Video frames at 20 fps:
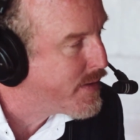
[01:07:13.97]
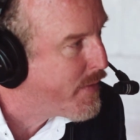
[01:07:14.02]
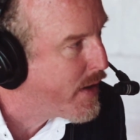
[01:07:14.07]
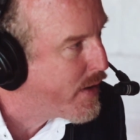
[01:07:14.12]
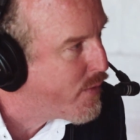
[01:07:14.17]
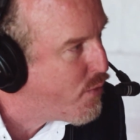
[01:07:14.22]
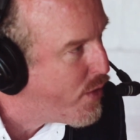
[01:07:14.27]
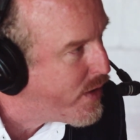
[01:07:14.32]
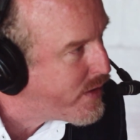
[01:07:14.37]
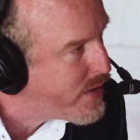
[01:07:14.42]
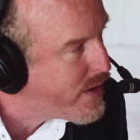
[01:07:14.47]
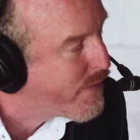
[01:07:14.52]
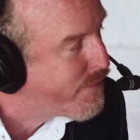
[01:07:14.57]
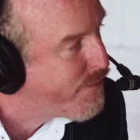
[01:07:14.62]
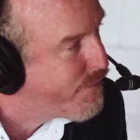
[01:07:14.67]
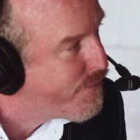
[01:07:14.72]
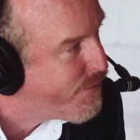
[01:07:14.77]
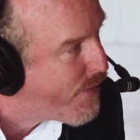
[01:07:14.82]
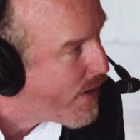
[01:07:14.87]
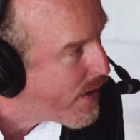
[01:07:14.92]
I'm like, what the
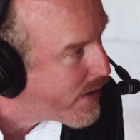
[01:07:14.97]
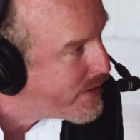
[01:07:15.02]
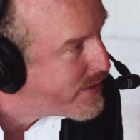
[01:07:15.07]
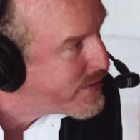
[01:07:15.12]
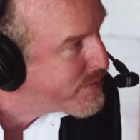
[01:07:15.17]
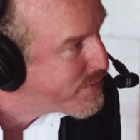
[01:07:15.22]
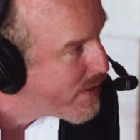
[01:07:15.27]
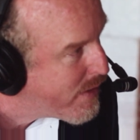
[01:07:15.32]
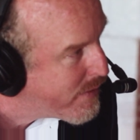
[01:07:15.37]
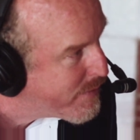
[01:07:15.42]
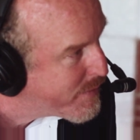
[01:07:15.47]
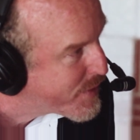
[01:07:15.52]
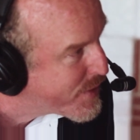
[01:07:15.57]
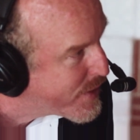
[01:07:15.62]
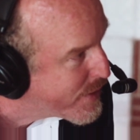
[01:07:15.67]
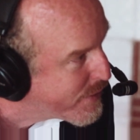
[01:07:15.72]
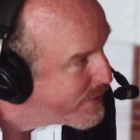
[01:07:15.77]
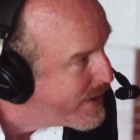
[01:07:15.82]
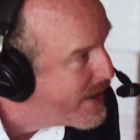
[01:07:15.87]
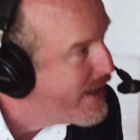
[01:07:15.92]
fuck is wrong with
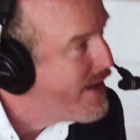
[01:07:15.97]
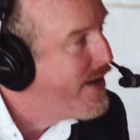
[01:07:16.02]
you?